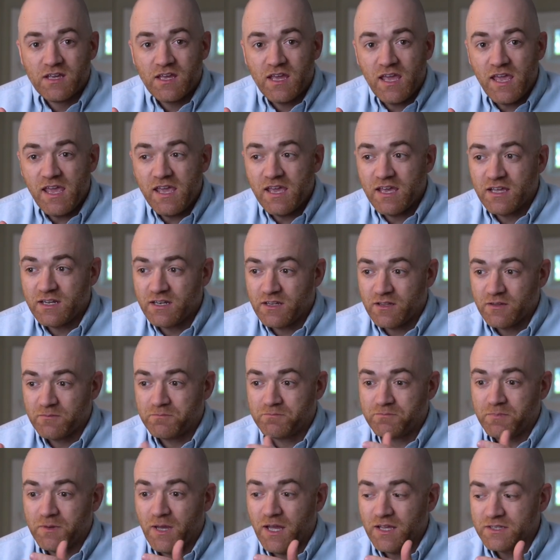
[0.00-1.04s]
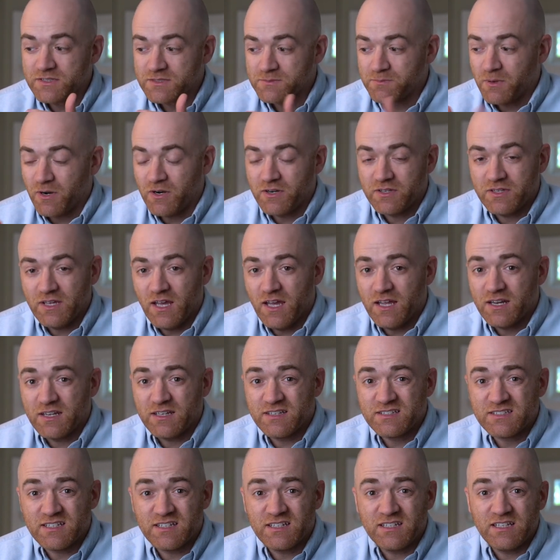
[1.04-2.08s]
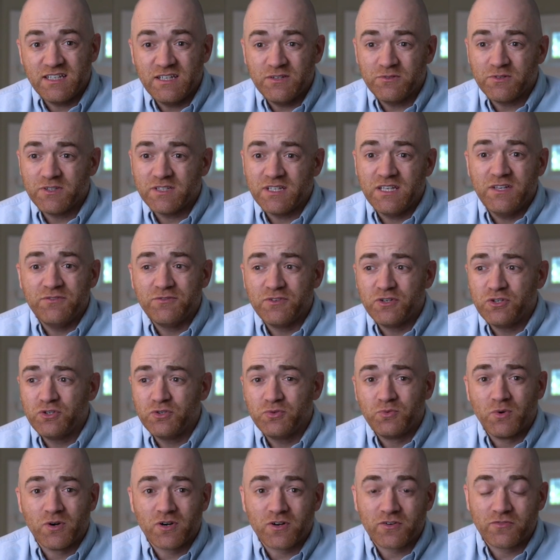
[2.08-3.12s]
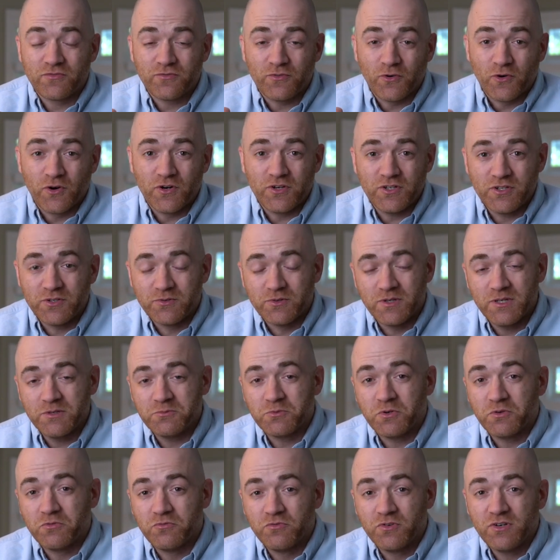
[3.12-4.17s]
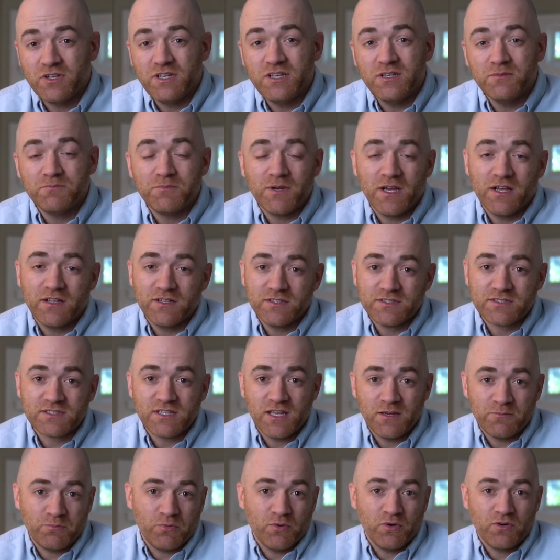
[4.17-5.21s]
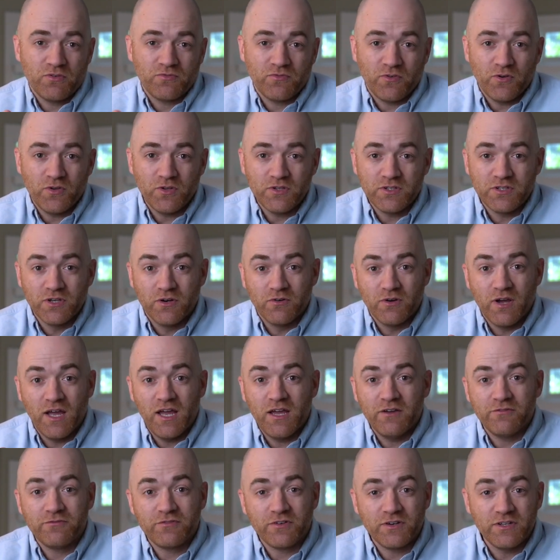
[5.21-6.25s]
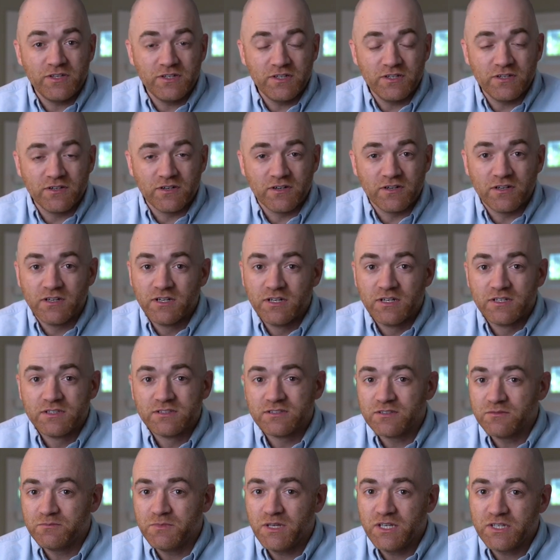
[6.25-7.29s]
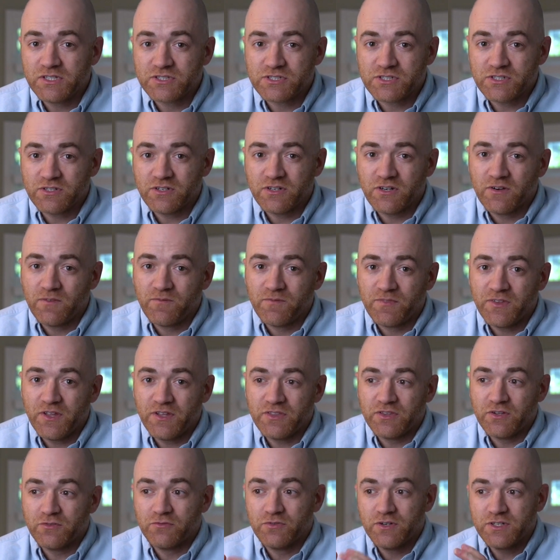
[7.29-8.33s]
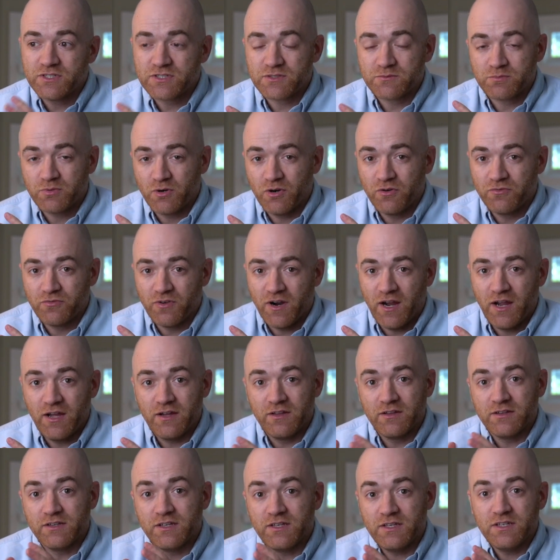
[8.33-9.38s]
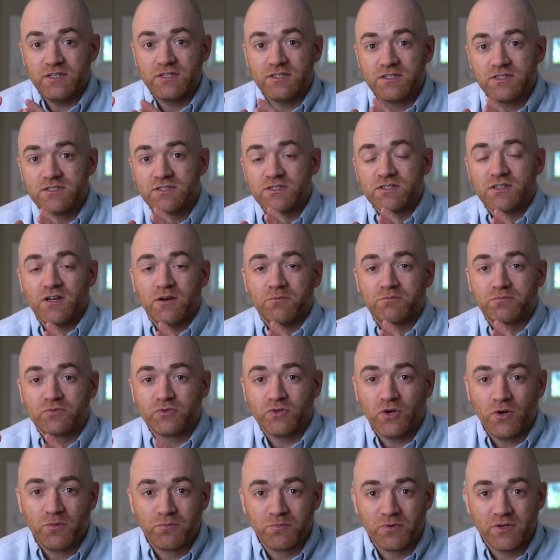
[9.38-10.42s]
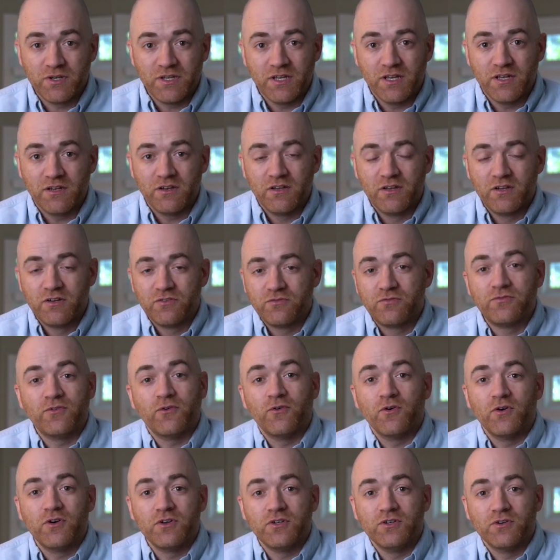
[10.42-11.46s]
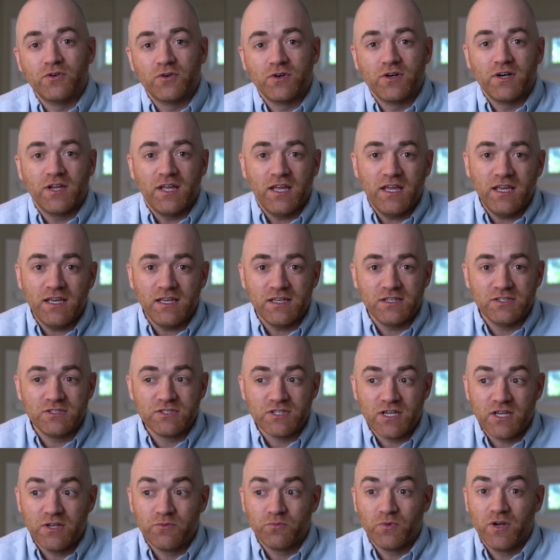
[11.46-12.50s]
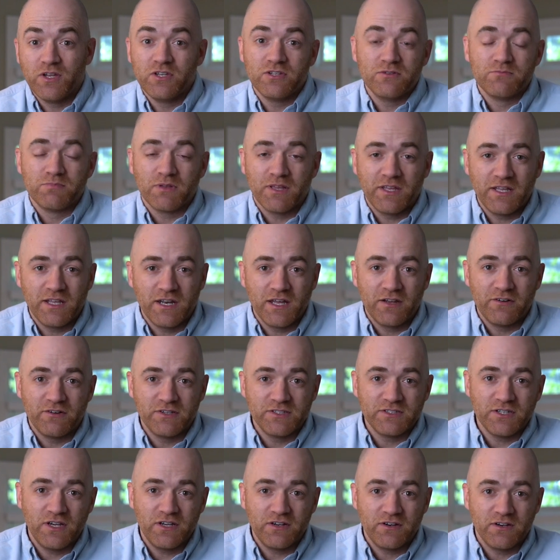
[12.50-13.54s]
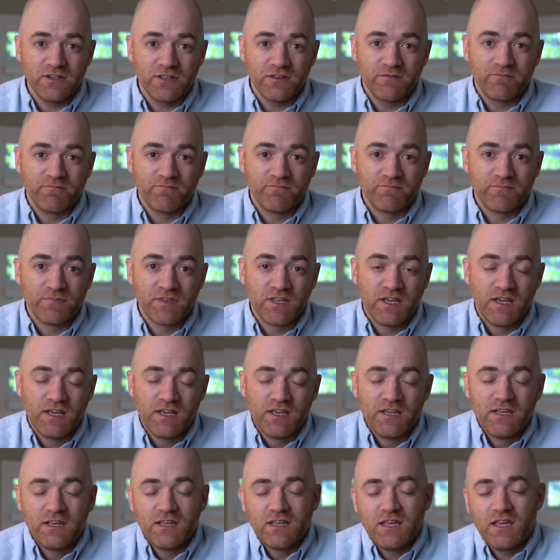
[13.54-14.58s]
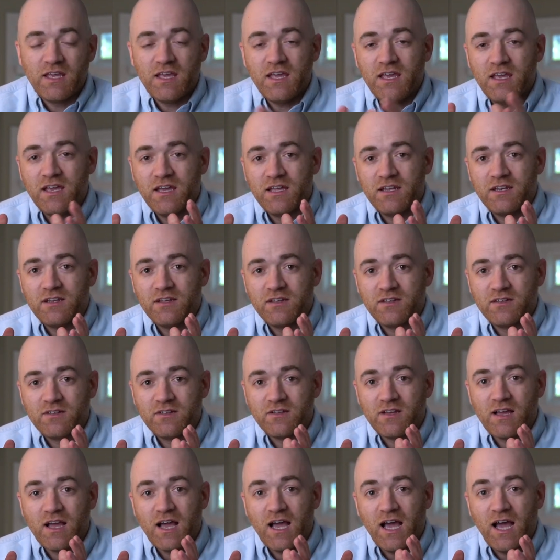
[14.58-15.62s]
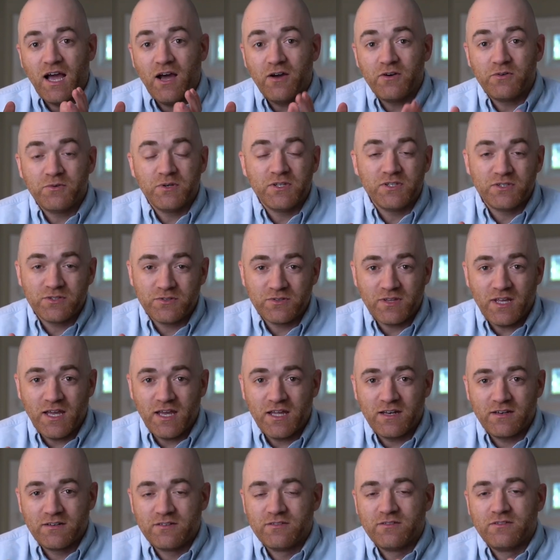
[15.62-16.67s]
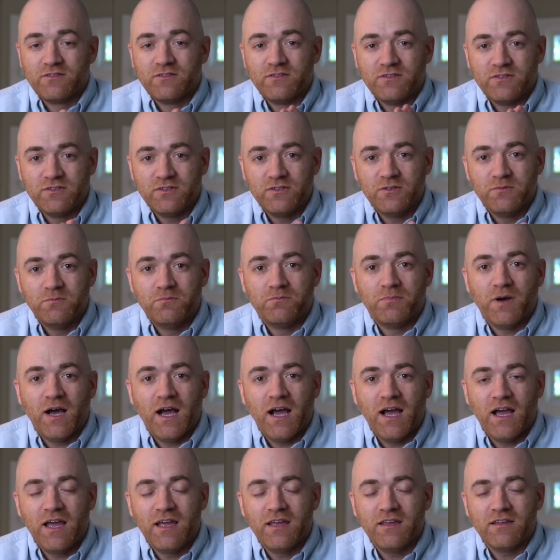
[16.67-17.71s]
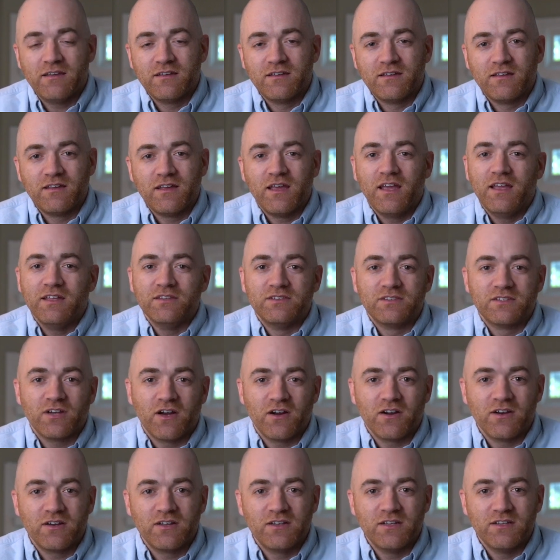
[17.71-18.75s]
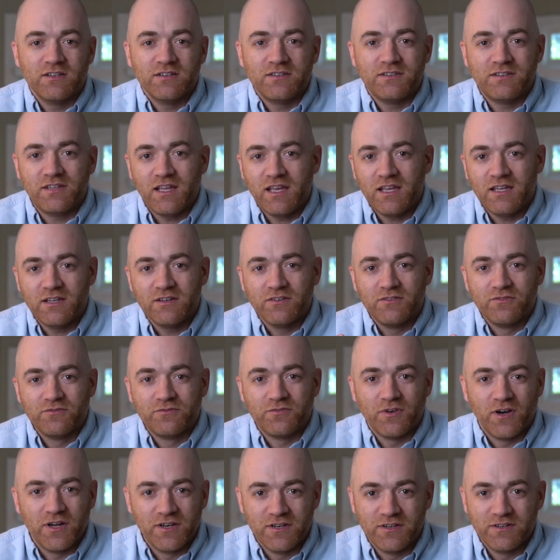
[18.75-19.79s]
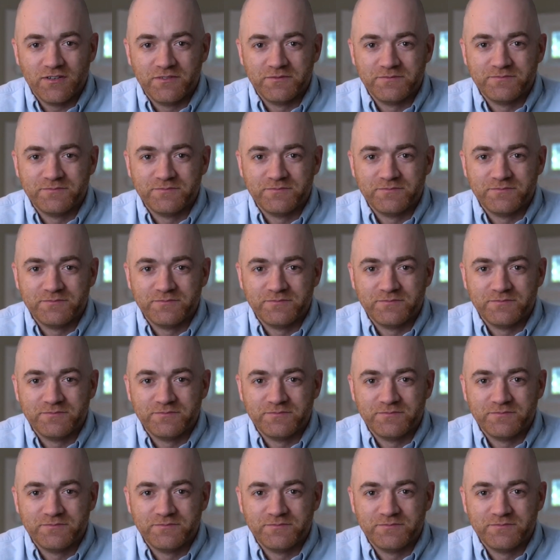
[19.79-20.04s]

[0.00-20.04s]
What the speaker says: And best part yet is that it will even do work for you. It will rebalance that portfolio every year to make sure that the risk profile is appropriate for your age and when you plan on retiring. And how do we do that? You buy a target date fund.